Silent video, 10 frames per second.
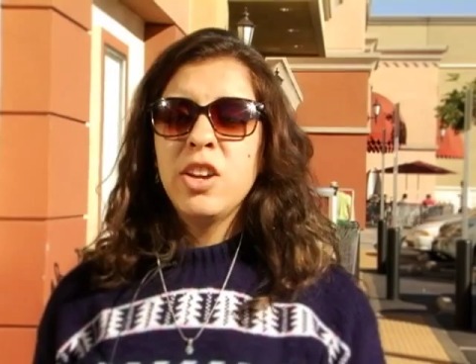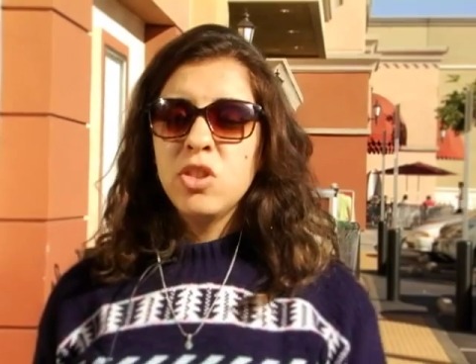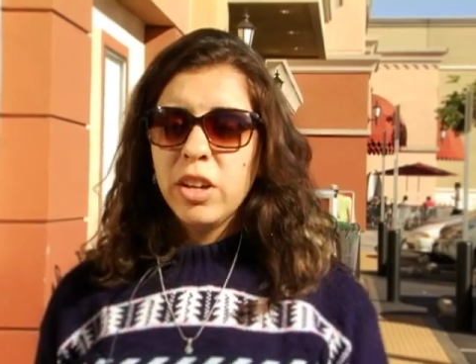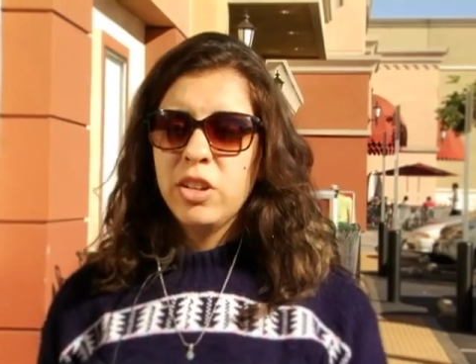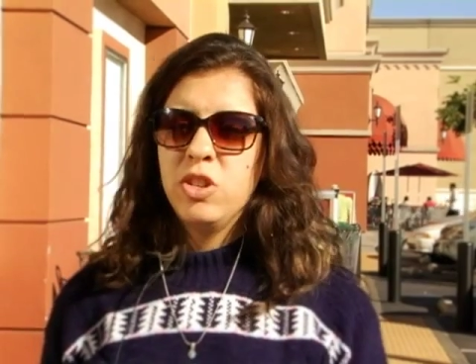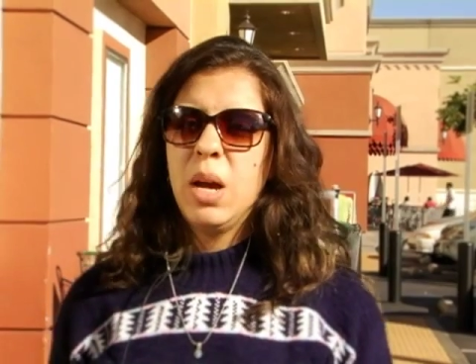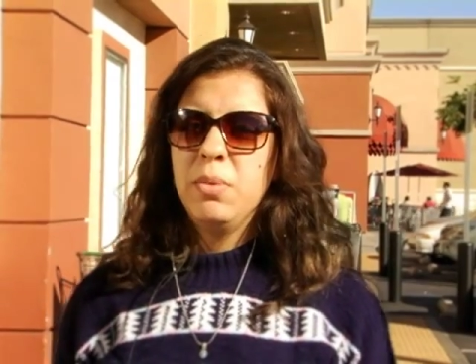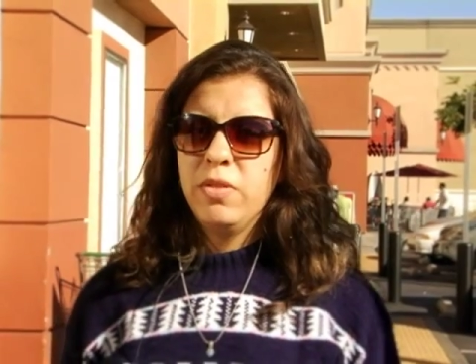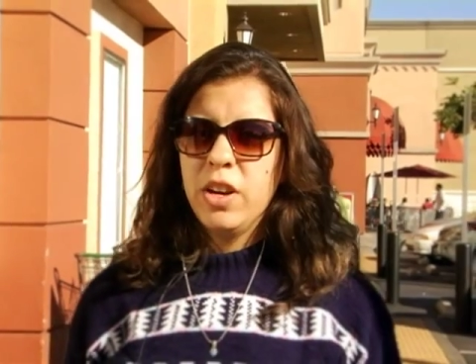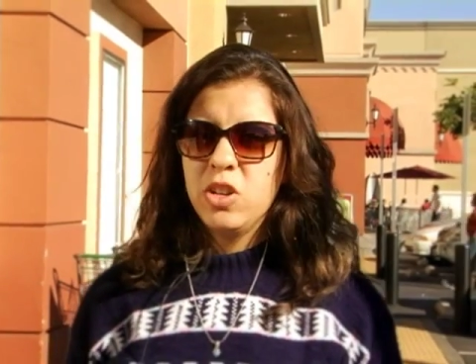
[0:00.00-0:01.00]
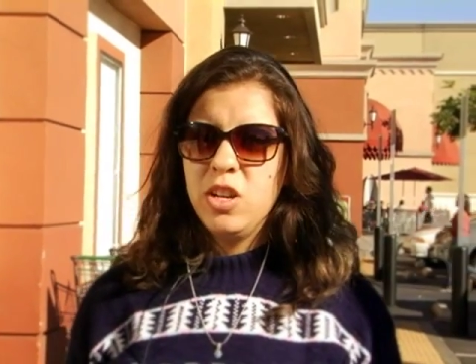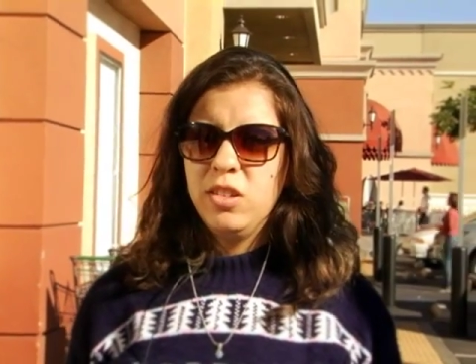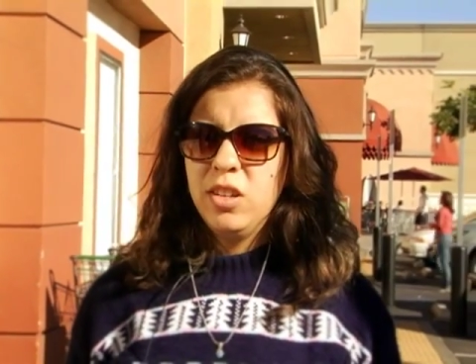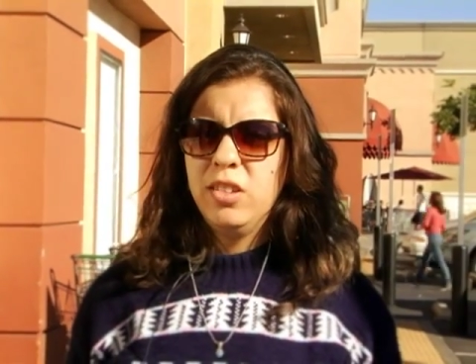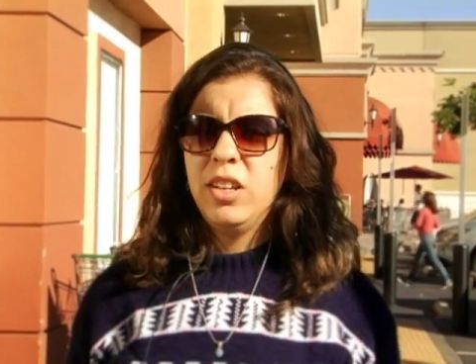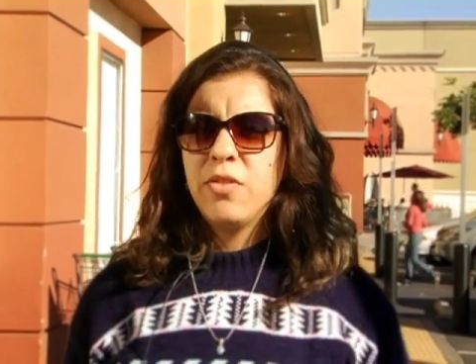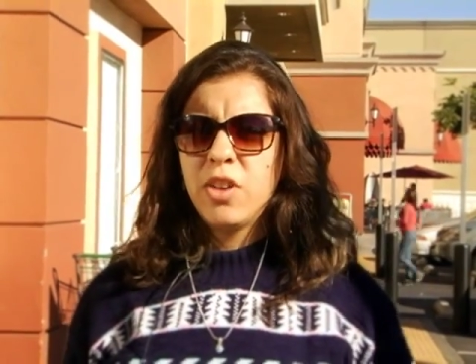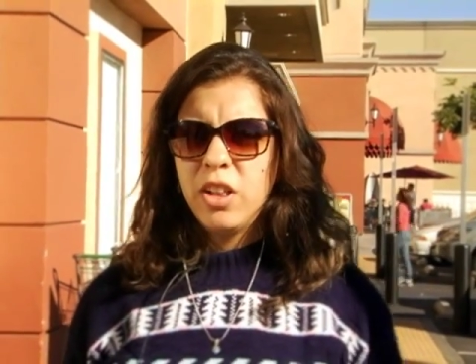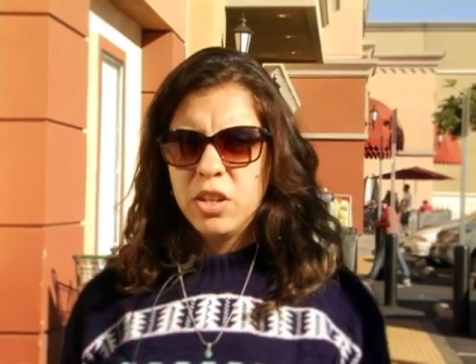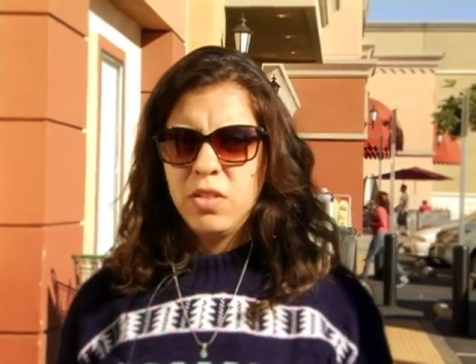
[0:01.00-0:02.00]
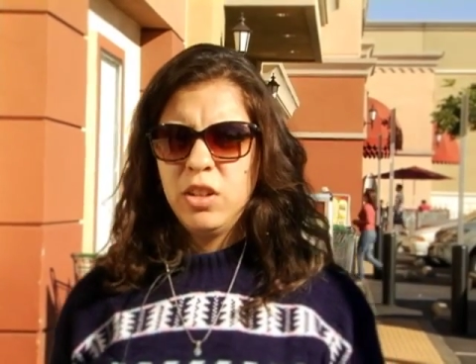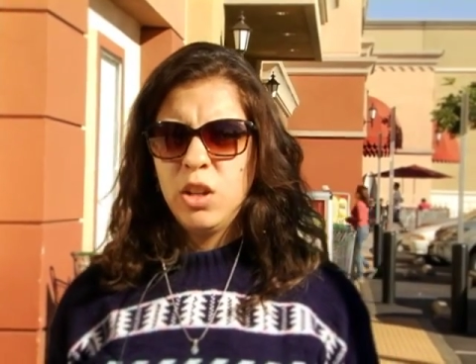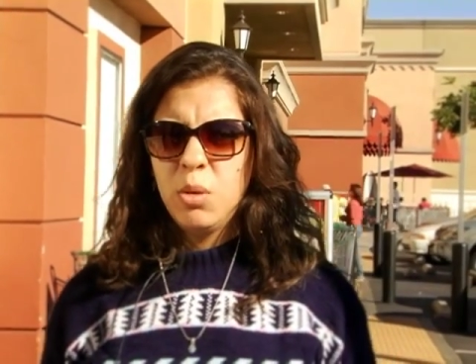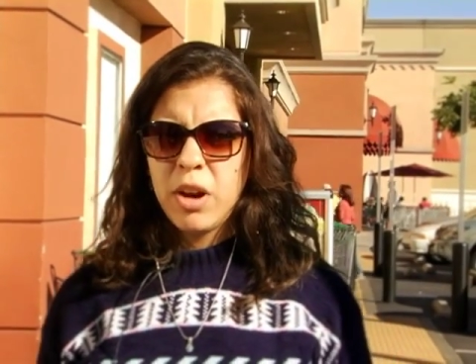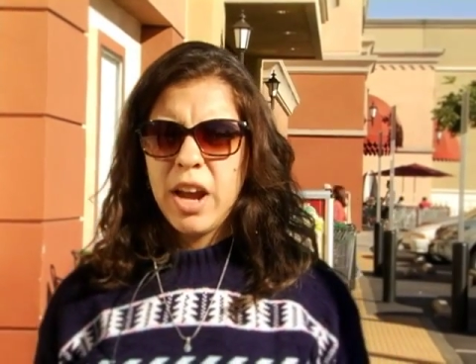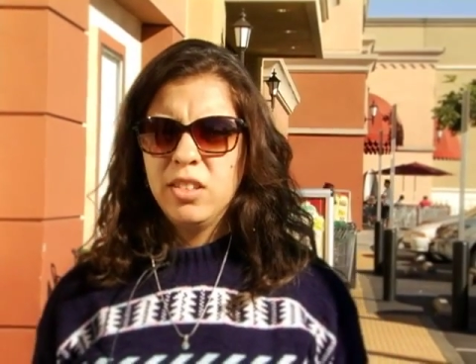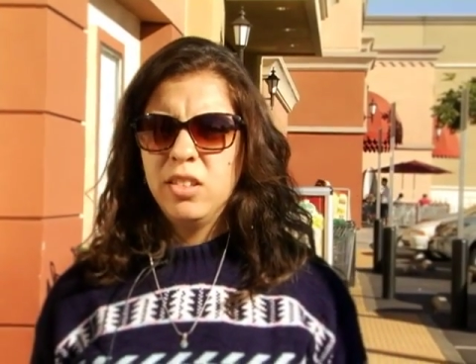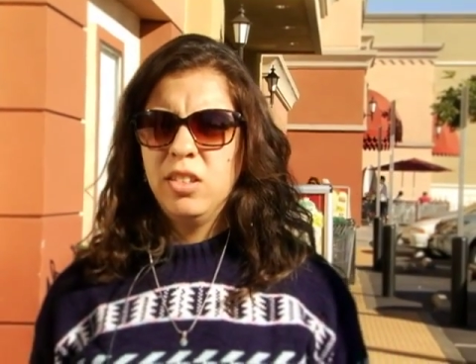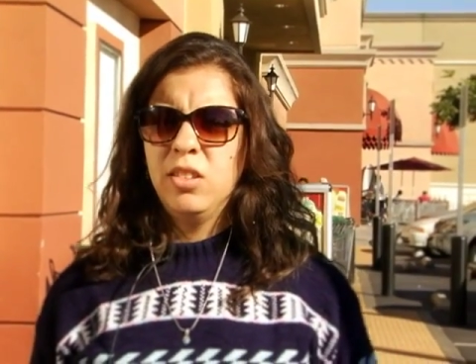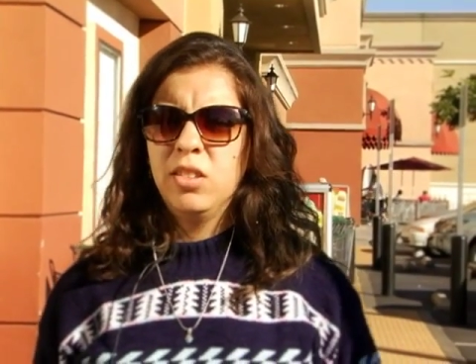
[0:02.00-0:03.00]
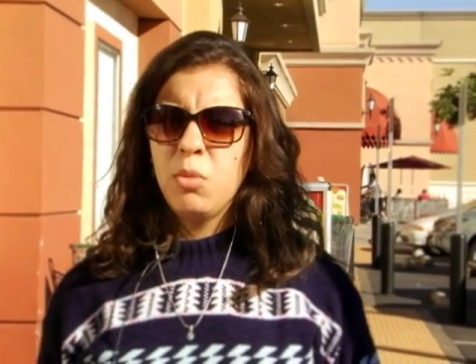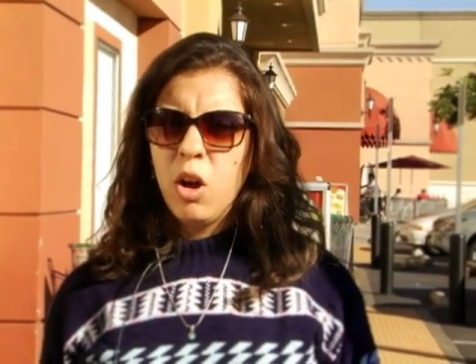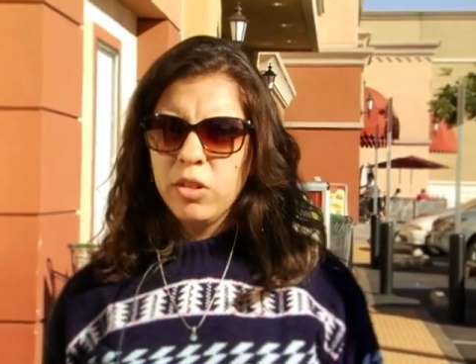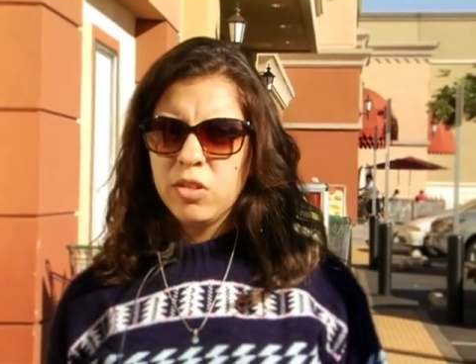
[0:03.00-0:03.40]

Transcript: I do like to shop at Fresh and Easy because they have relatively low prices. It's a small